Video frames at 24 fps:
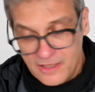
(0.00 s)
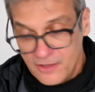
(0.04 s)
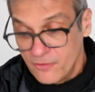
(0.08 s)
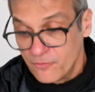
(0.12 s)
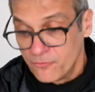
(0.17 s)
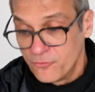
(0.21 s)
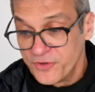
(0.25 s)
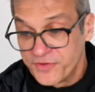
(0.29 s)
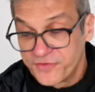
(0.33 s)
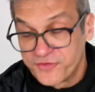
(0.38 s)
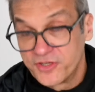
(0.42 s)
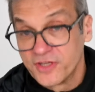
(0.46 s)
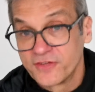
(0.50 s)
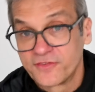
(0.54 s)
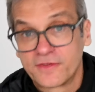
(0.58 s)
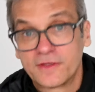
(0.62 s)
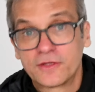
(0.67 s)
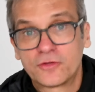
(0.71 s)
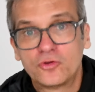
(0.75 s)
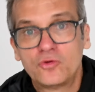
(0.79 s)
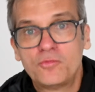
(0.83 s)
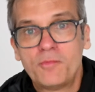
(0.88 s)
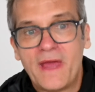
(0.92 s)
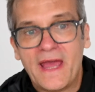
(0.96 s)
with just the
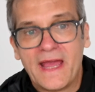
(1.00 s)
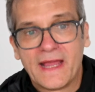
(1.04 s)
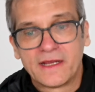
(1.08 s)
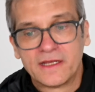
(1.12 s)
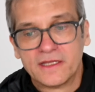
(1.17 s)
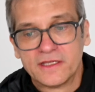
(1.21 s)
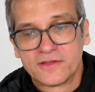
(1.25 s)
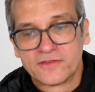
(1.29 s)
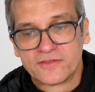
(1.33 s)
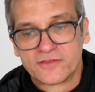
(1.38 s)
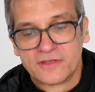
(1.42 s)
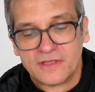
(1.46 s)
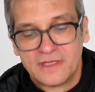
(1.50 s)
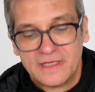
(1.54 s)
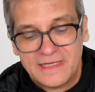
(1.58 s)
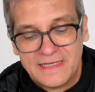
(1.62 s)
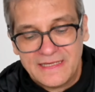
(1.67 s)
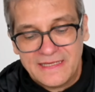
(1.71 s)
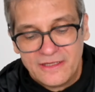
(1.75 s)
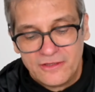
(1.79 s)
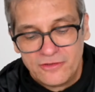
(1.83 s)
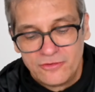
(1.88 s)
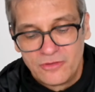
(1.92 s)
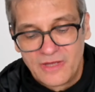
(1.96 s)
two magnets,
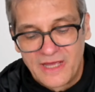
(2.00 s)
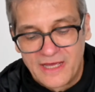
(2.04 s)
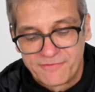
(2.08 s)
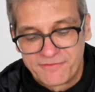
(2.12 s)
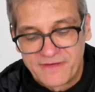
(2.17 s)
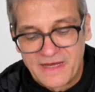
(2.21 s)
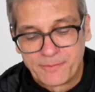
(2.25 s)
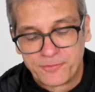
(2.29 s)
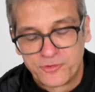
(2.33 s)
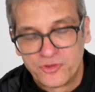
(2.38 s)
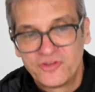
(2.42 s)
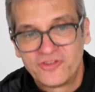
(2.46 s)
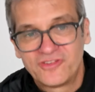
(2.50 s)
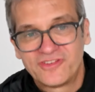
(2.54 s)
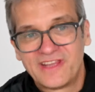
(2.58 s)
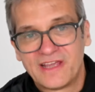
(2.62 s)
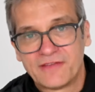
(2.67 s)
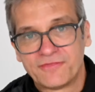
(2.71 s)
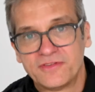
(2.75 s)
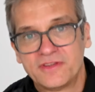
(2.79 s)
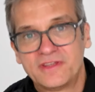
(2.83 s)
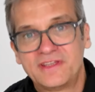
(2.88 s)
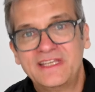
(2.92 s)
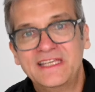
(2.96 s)
you have up to
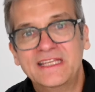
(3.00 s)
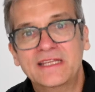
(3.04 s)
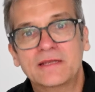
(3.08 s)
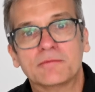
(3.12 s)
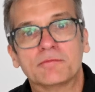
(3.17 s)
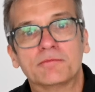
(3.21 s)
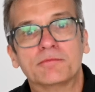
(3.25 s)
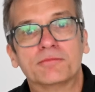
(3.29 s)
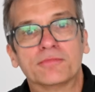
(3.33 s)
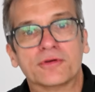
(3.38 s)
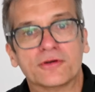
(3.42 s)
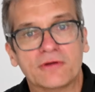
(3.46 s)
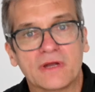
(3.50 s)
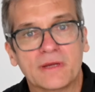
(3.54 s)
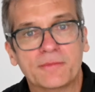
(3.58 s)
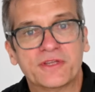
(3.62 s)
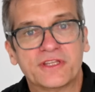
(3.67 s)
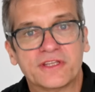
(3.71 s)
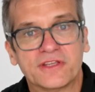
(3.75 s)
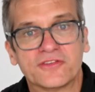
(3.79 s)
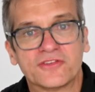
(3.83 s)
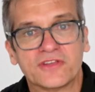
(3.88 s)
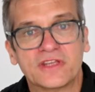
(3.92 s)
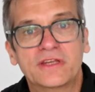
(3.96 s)
17
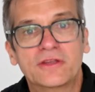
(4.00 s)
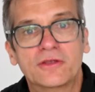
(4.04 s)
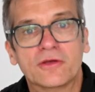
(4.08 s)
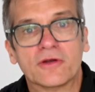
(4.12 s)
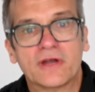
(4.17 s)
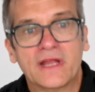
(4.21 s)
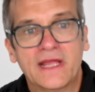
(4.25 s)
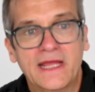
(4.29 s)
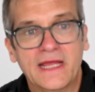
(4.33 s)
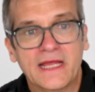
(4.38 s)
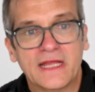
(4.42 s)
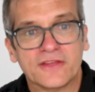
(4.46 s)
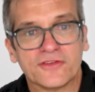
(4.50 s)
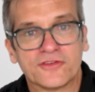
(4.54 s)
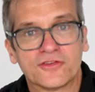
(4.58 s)
parameters in your hand.